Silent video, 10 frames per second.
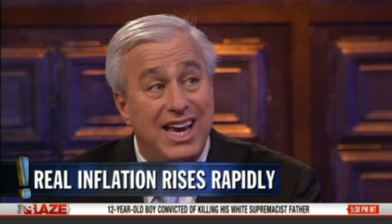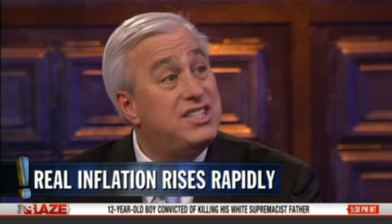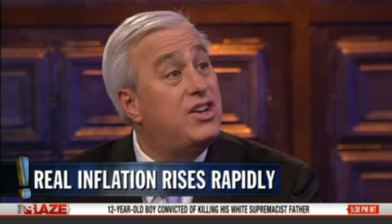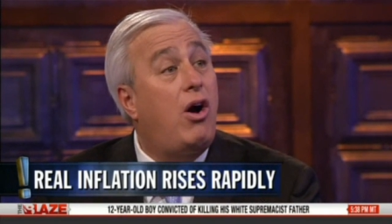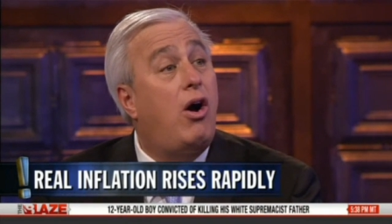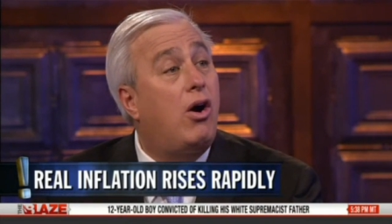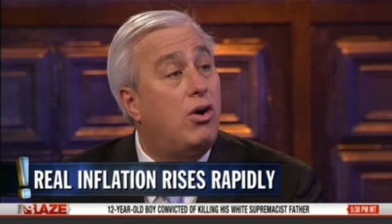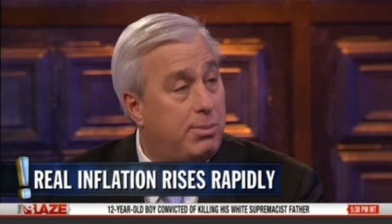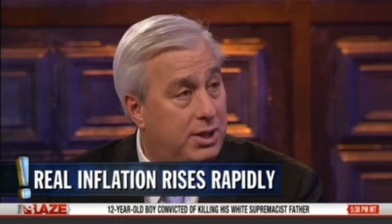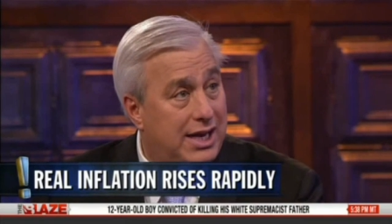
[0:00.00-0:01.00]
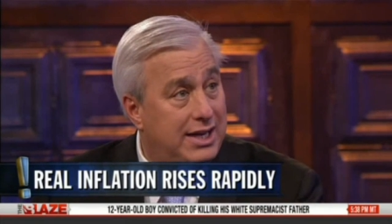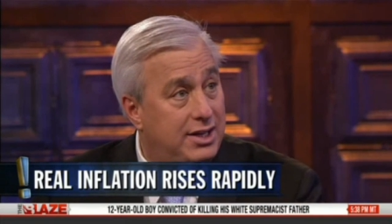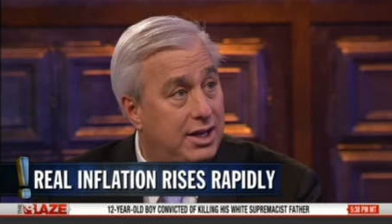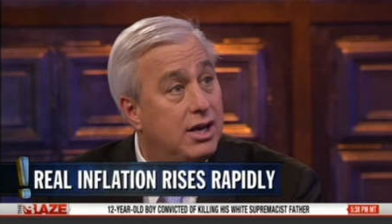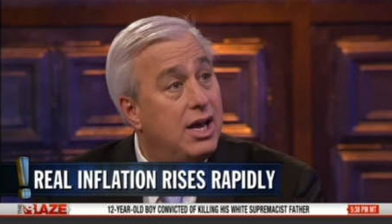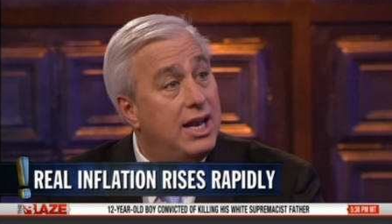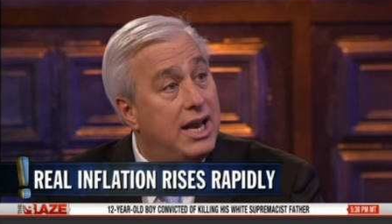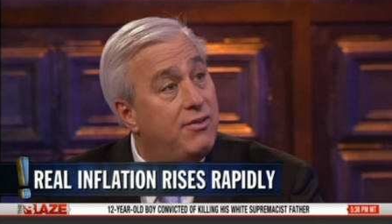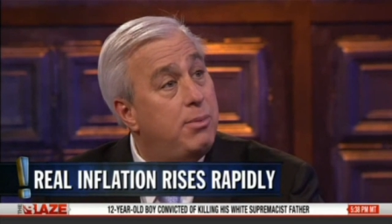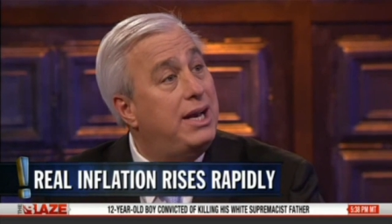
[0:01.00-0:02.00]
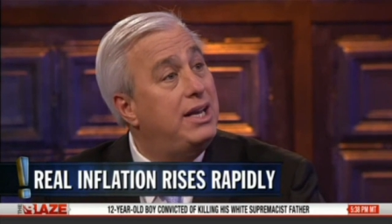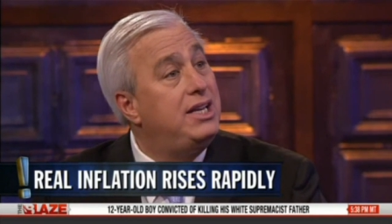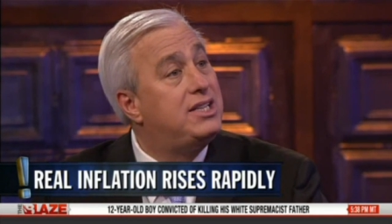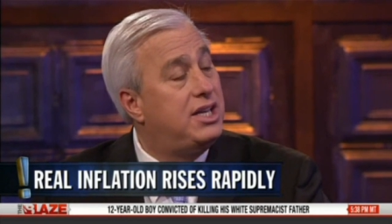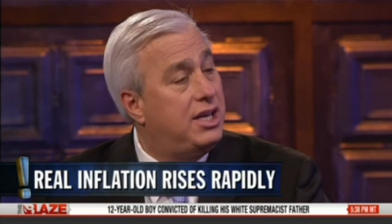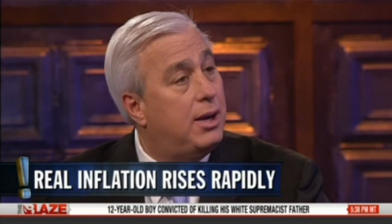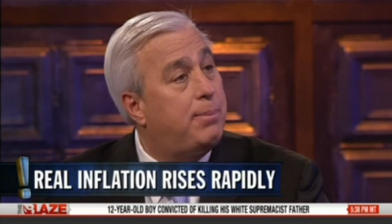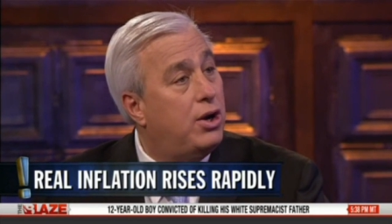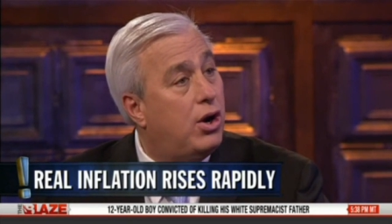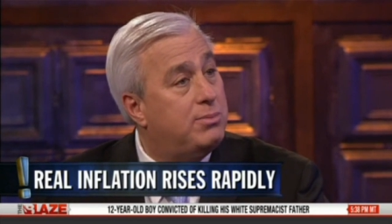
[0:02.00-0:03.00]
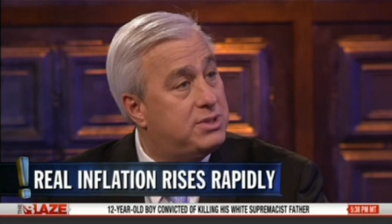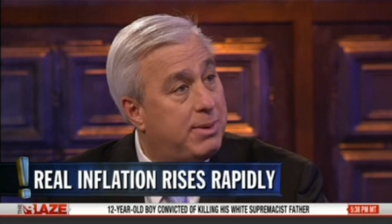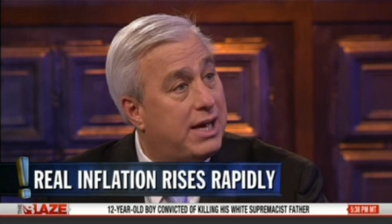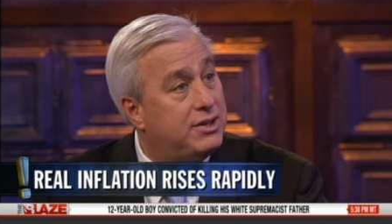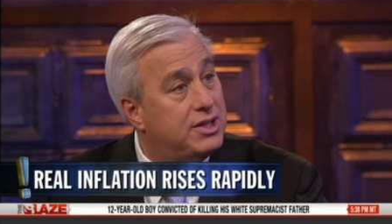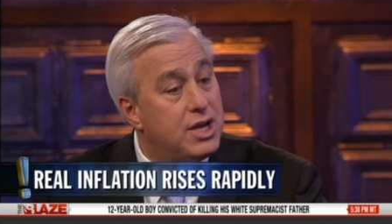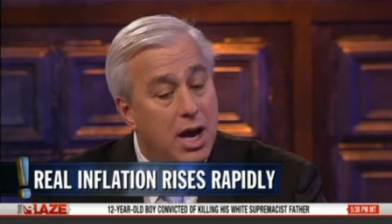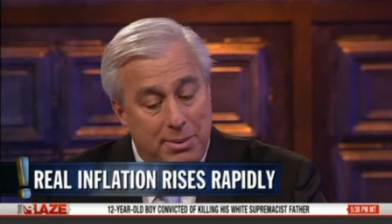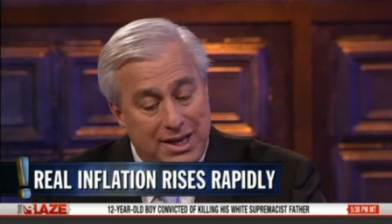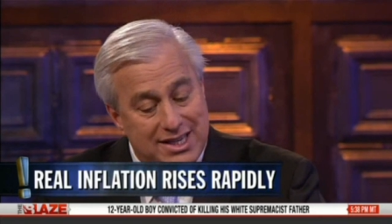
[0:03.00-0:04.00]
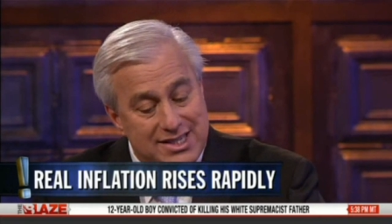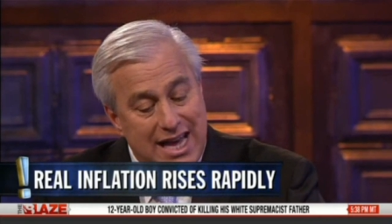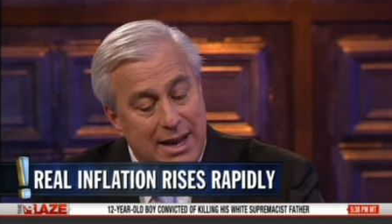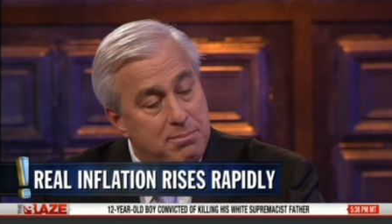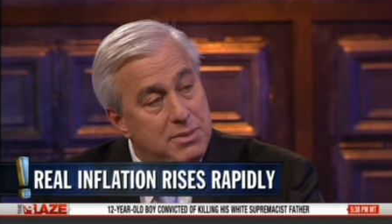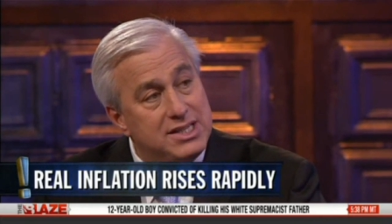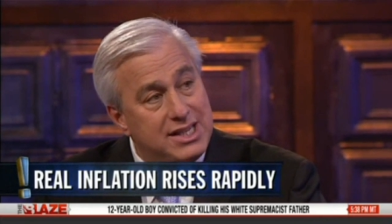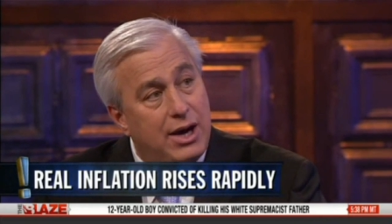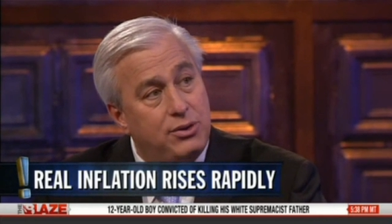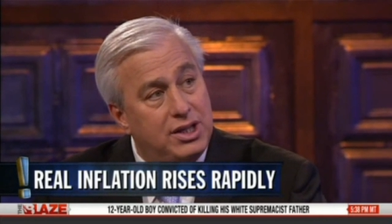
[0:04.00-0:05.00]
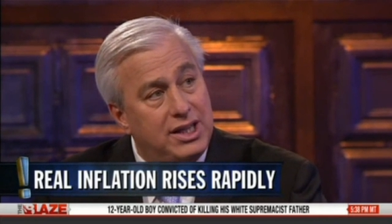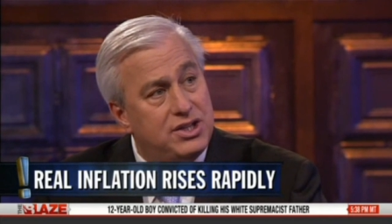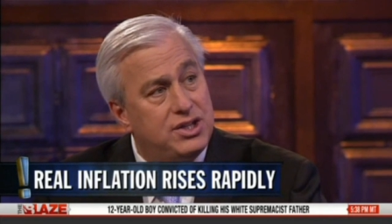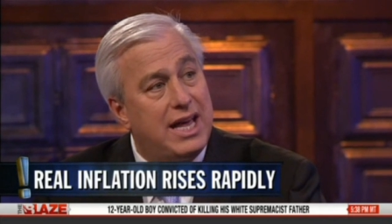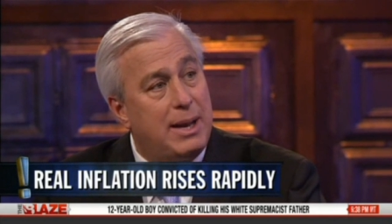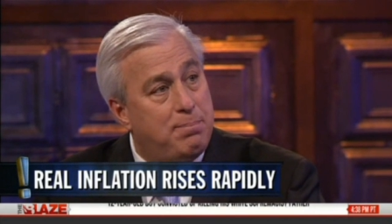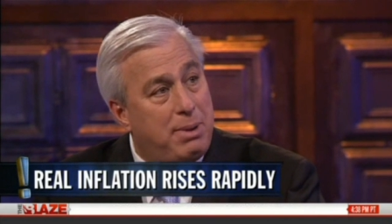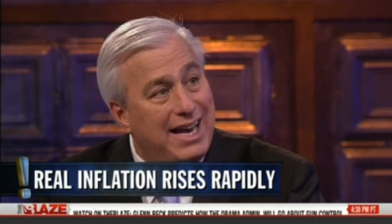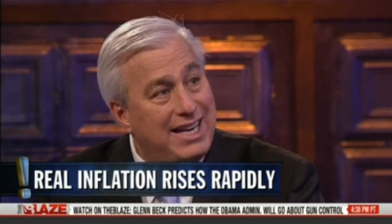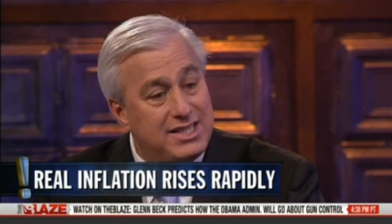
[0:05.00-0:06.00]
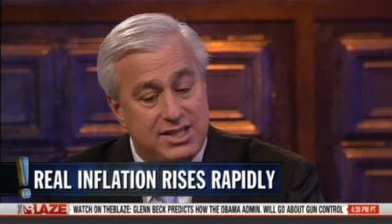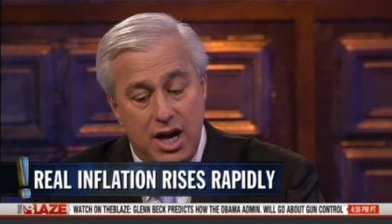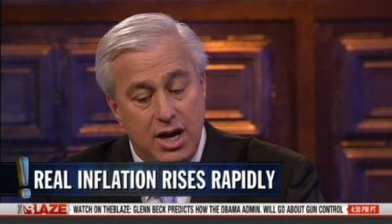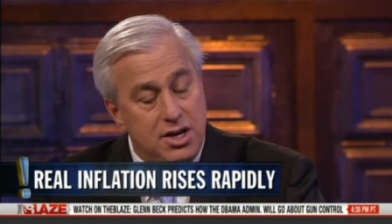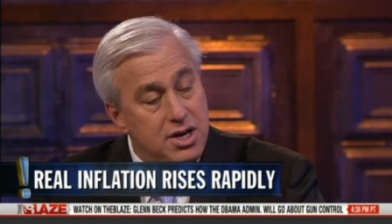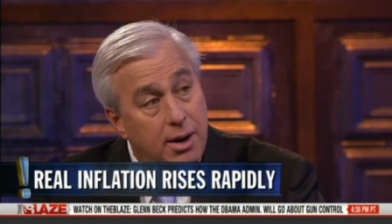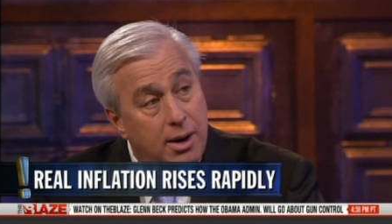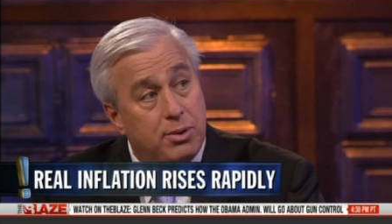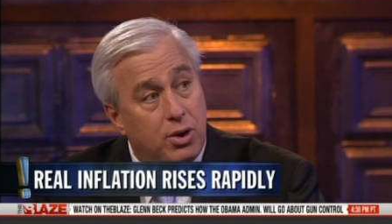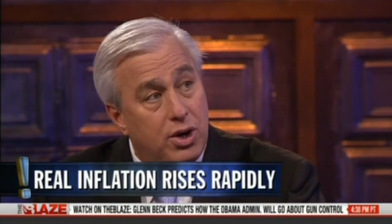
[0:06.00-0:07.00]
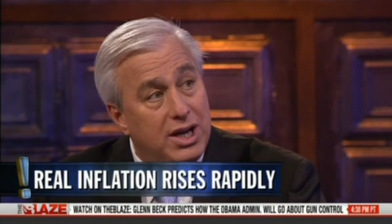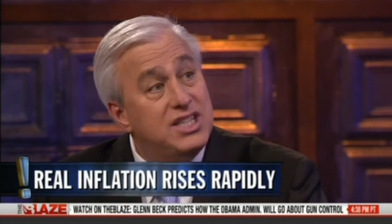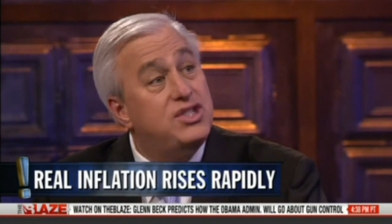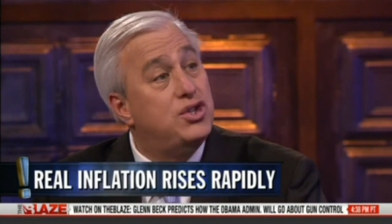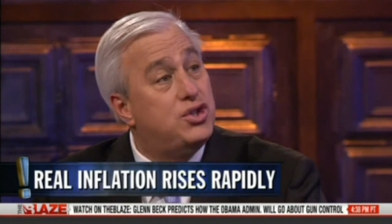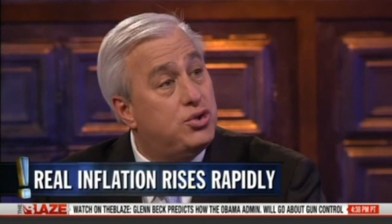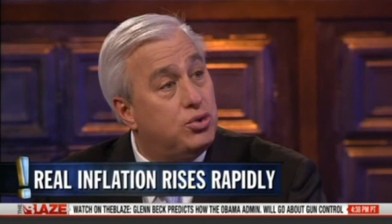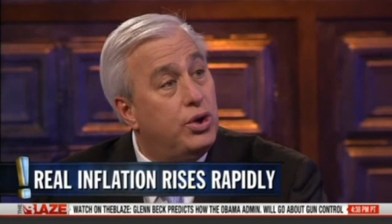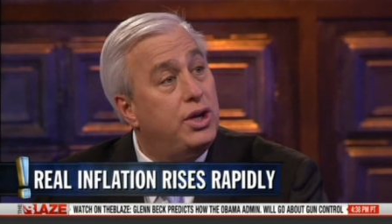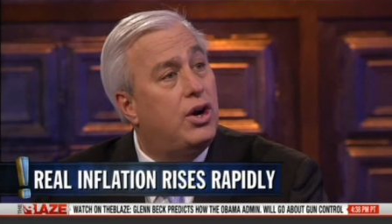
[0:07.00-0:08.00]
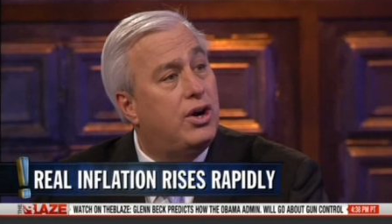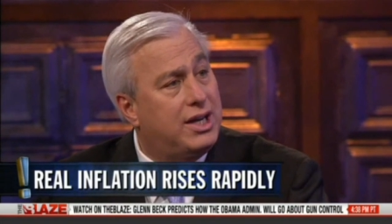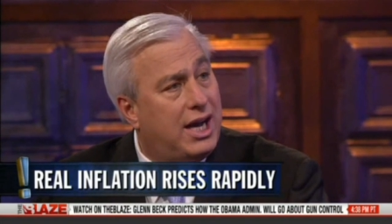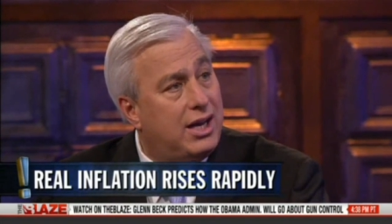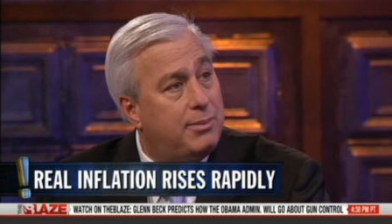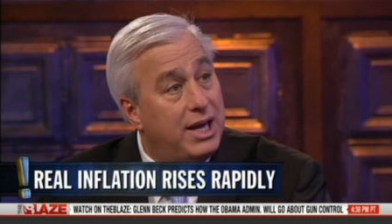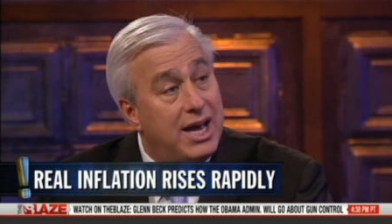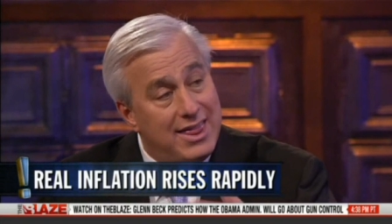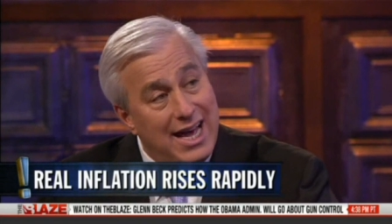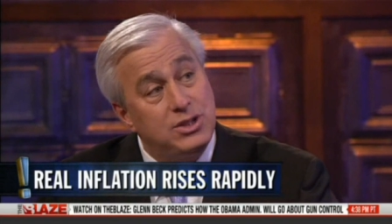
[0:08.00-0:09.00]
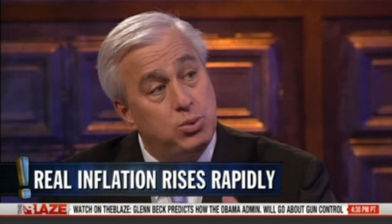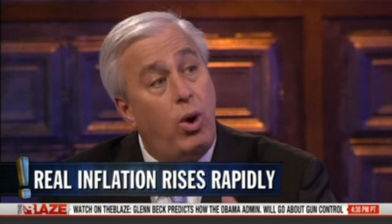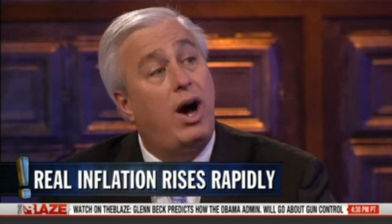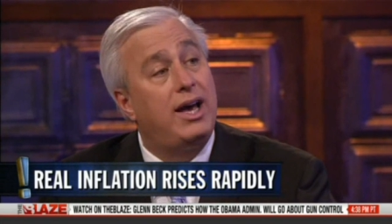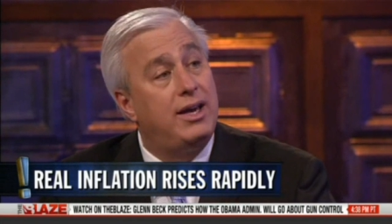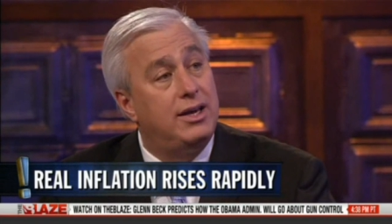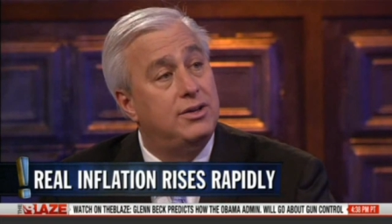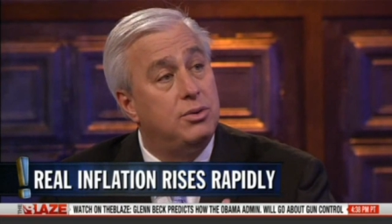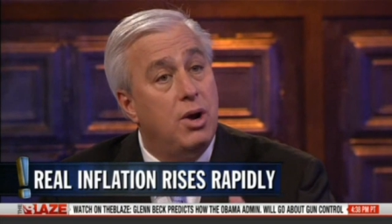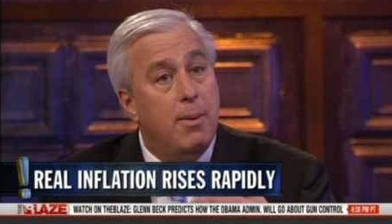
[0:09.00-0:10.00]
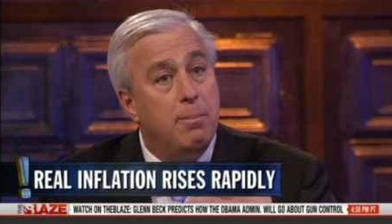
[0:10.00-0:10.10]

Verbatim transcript: It's a horrible idea. And everybody needs to get up in arms about this because that miscalculation, that biased number is destroying destroying our economy. That's why, Andrew,